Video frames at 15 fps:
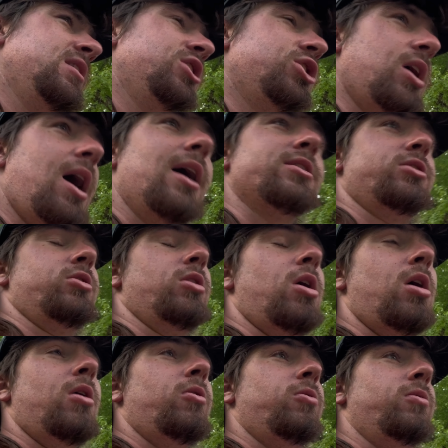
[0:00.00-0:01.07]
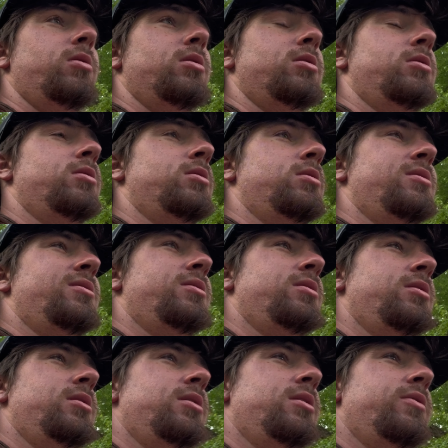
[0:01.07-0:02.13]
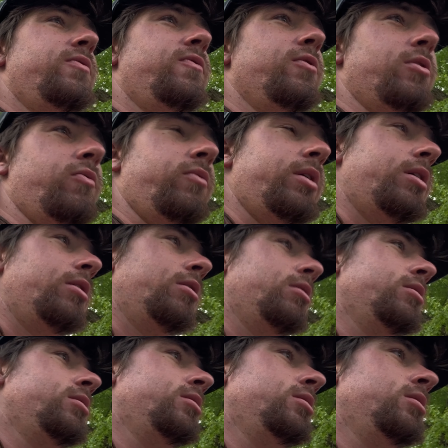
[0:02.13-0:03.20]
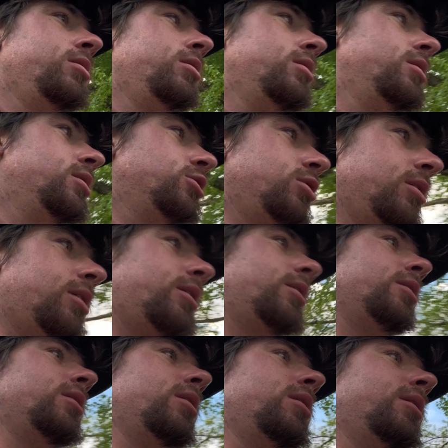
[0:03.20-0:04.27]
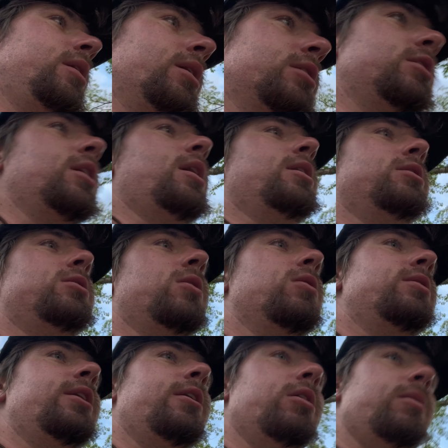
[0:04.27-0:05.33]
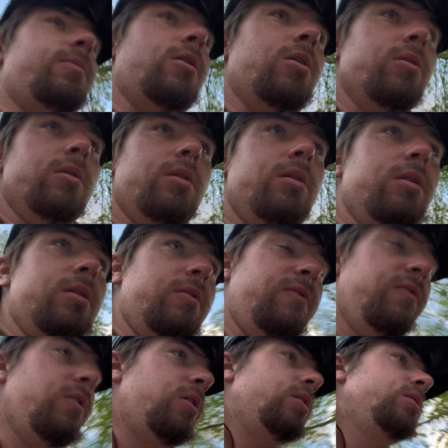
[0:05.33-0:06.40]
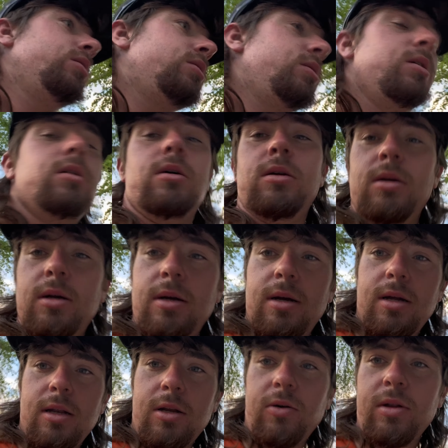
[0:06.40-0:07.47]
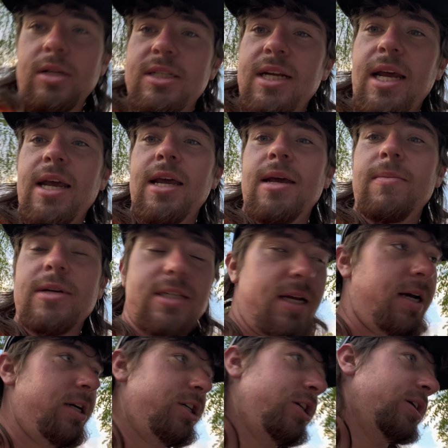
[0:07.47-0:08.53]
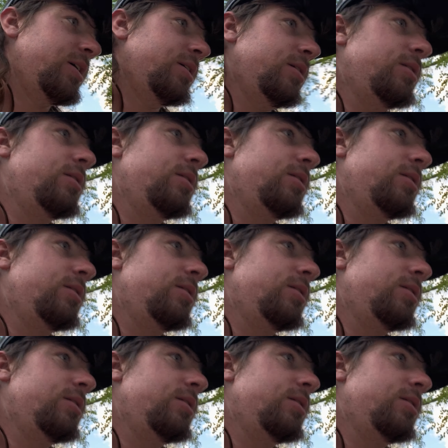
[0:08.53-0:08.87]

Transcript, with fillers: Shocks are out for the rear. So then next I got to start tearing apart the front, doing the same exact shit